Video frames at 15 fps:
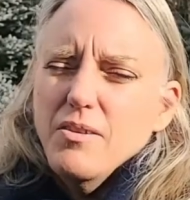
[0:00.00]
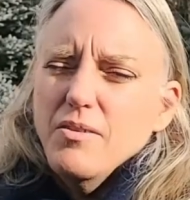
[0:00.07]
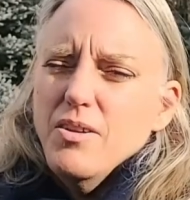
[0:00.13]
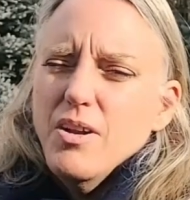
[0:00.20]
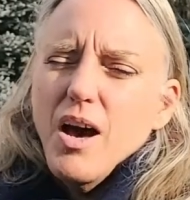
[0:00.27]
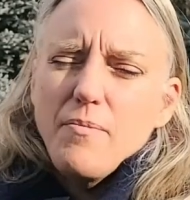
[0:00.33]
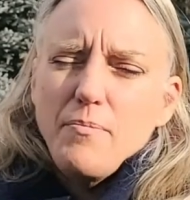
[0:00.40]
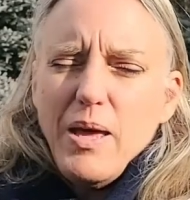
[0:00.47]

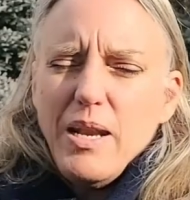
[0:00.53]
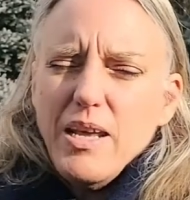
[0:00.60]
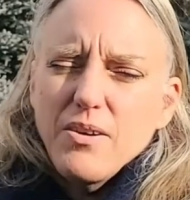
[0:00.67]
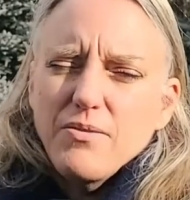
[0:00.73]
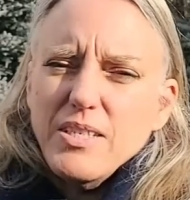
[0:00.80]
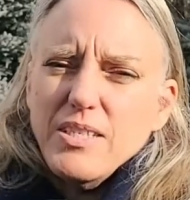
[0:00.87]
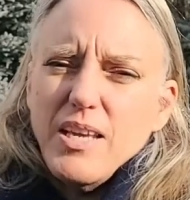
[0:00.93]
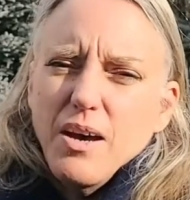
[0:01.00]
Not many
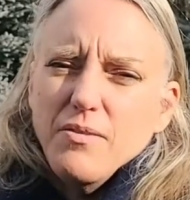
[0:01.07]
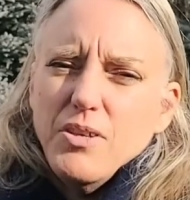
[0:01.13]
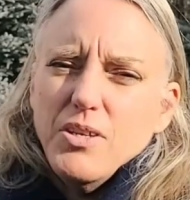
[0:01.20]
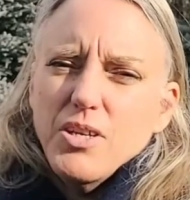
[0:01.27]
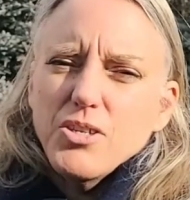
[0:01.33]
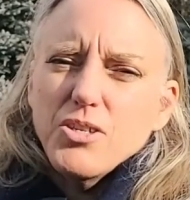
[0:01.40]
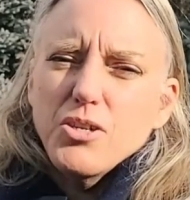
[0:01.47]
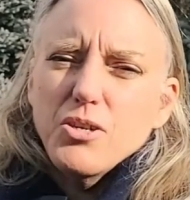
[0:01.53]
of us have
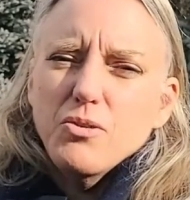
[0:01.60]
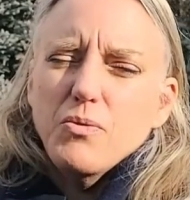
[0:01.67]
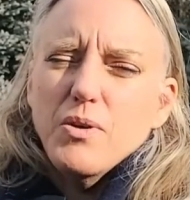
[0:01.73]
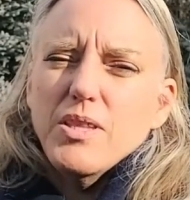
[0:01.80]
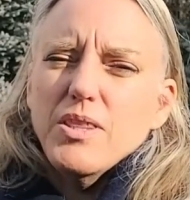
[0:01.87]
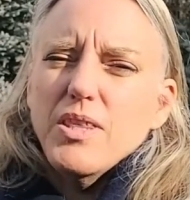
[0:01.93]
the issue with